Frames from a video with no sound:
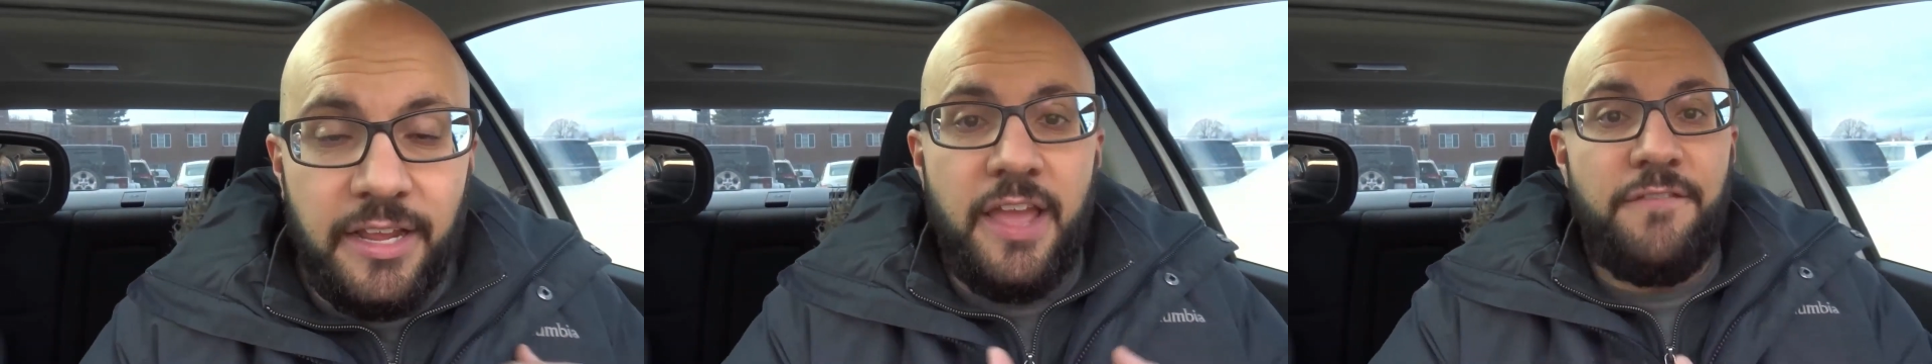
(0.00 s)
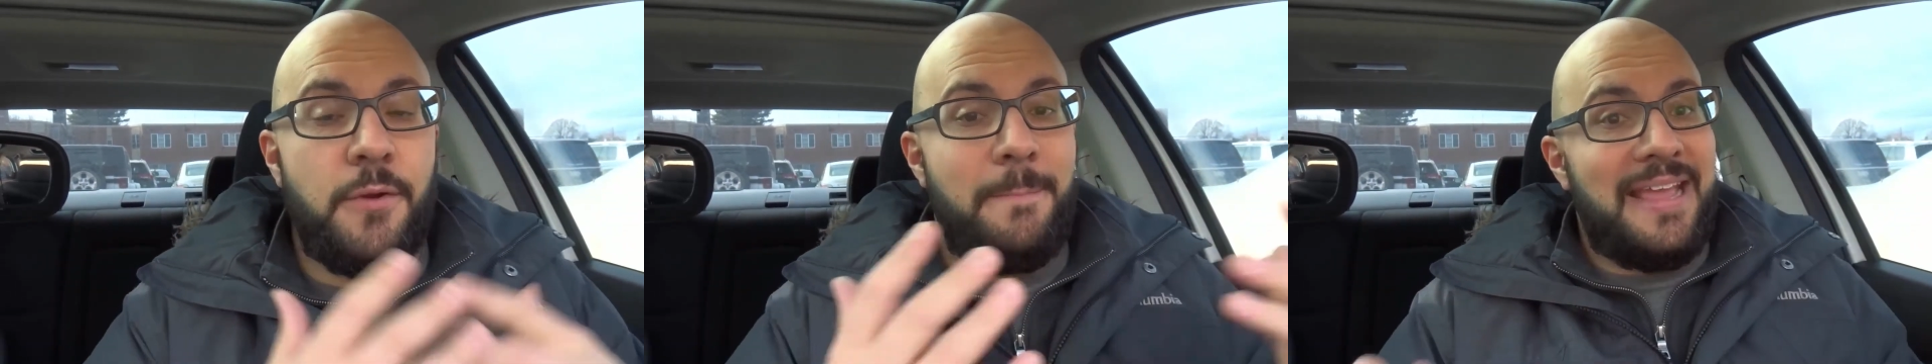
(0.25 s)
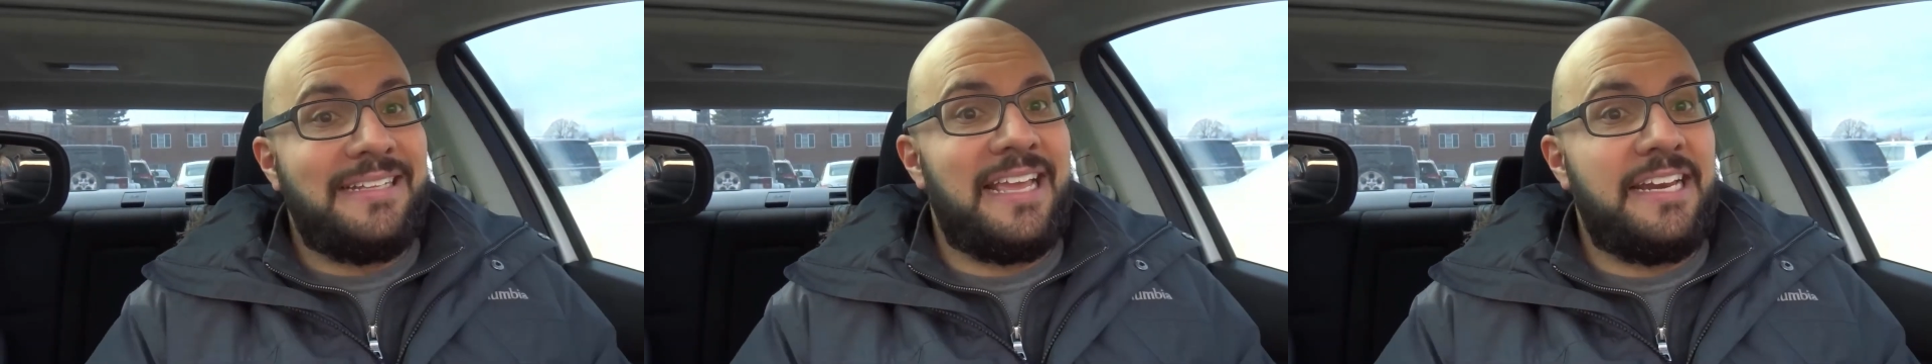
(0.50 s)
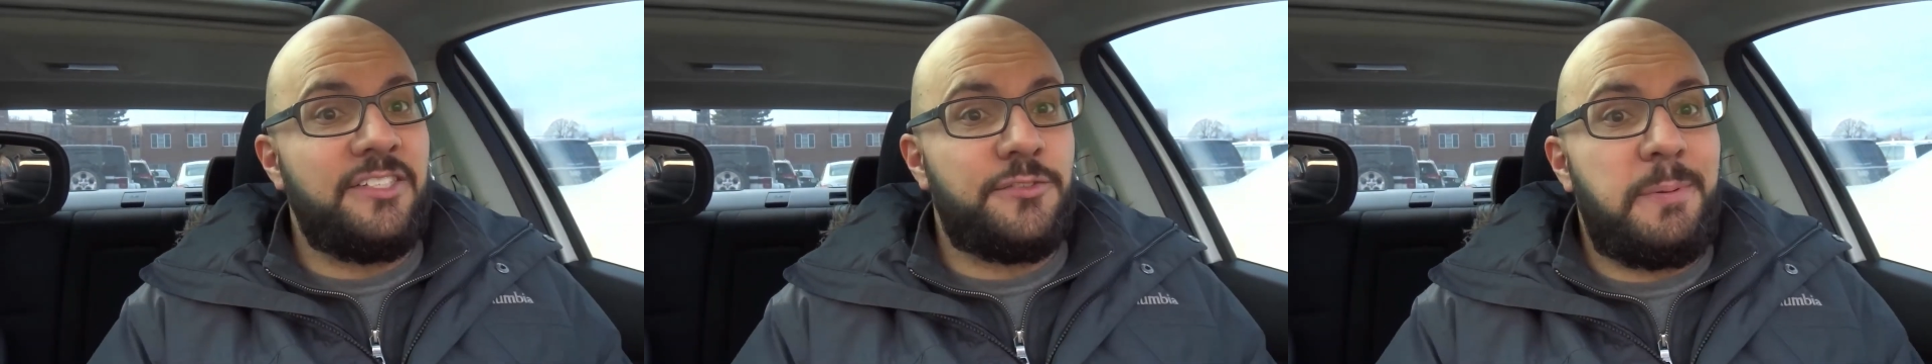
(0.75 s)
If you're
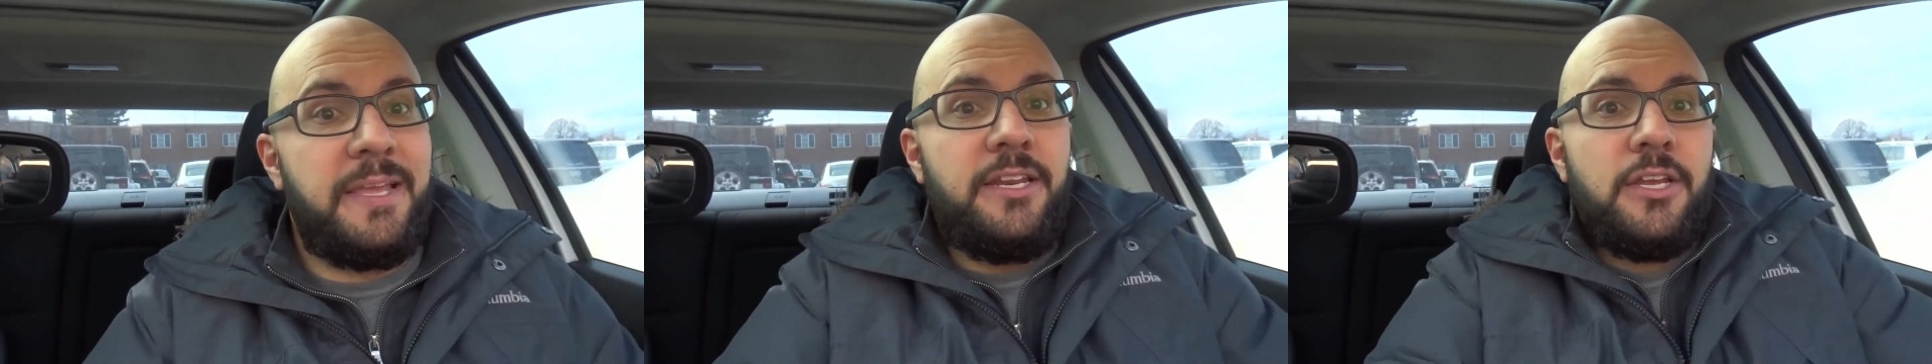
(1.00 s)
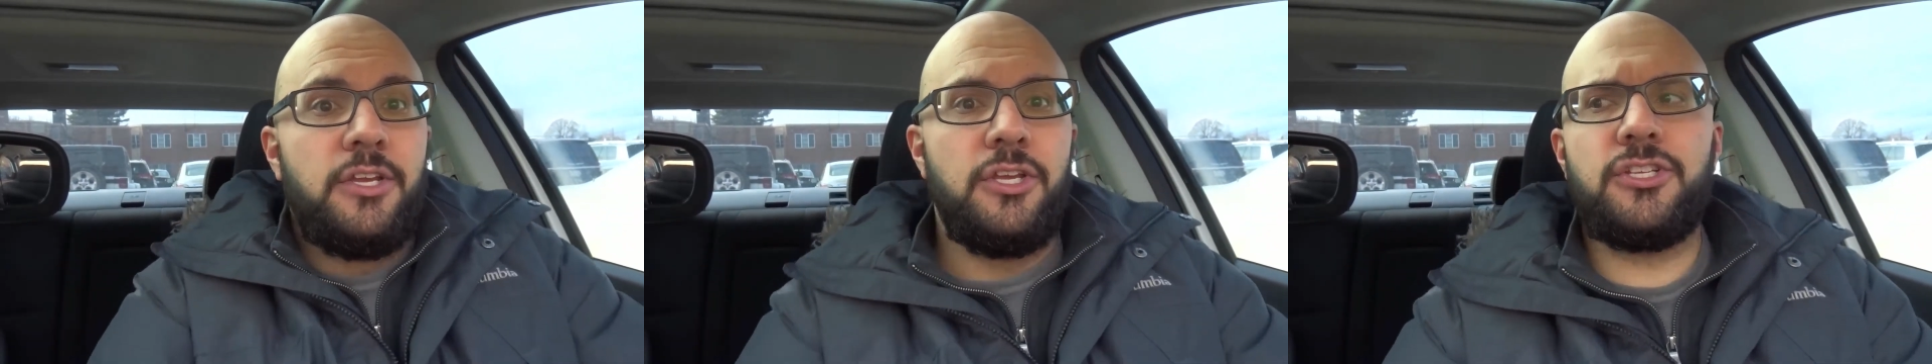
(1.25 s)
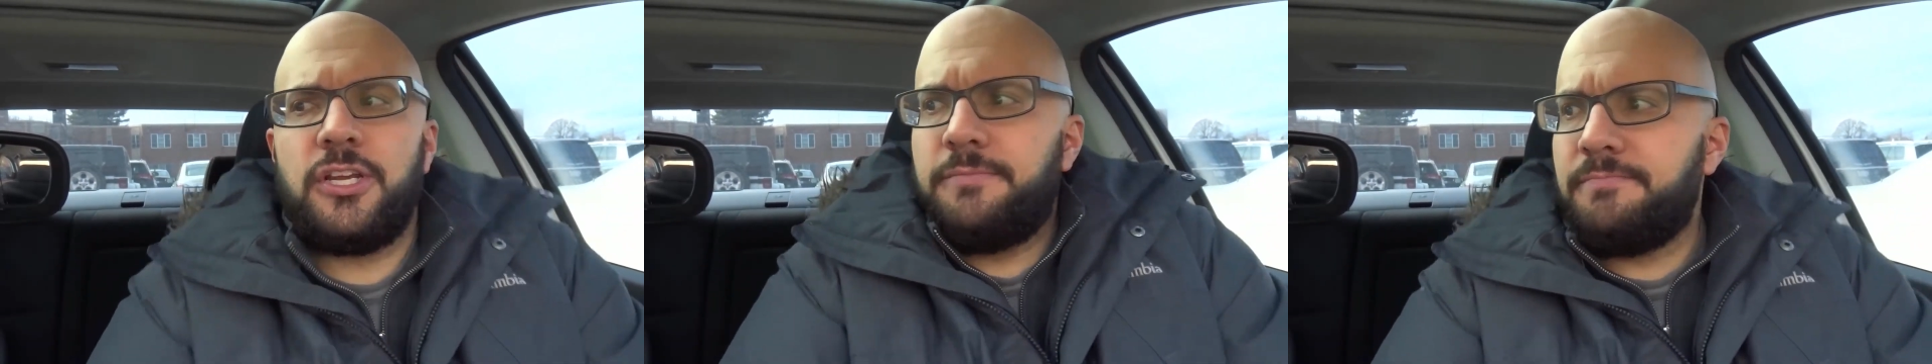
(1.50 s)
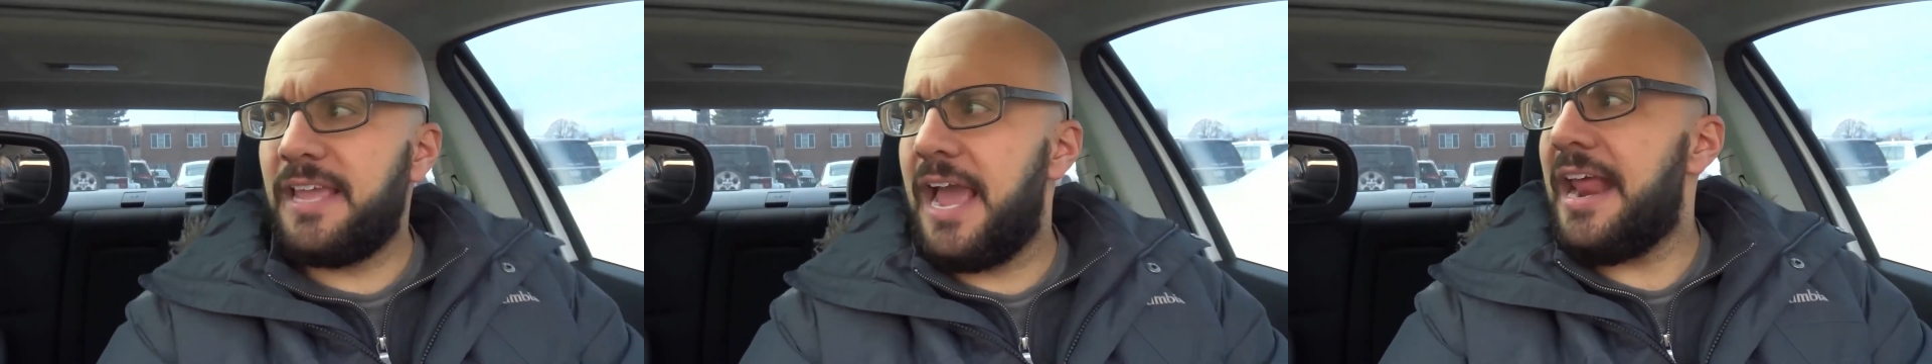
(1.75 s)
maintaining speed, you should
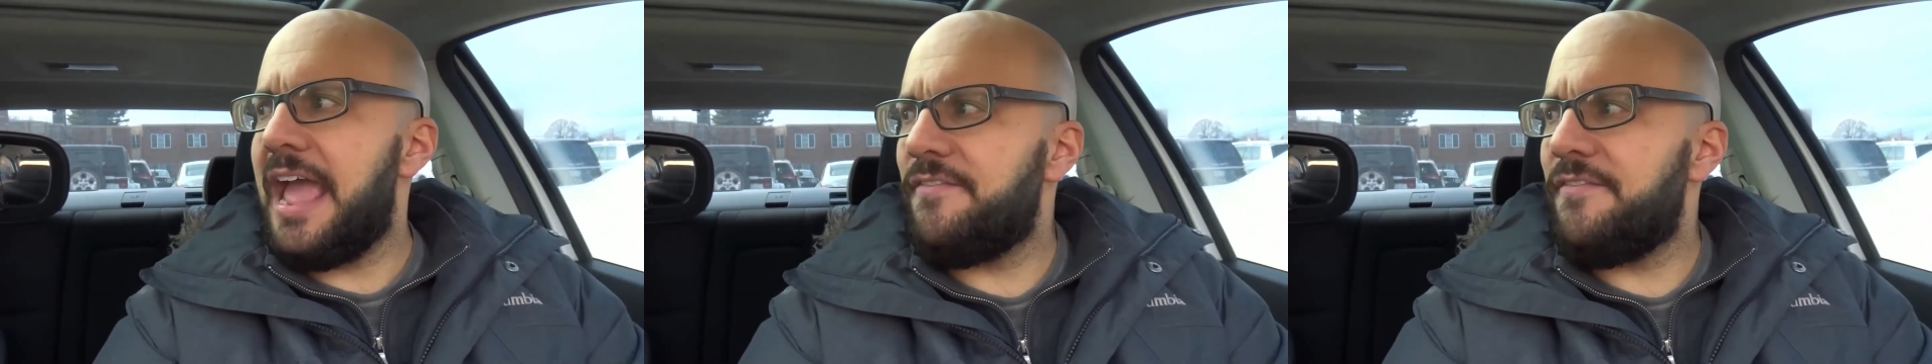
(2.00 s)
kind of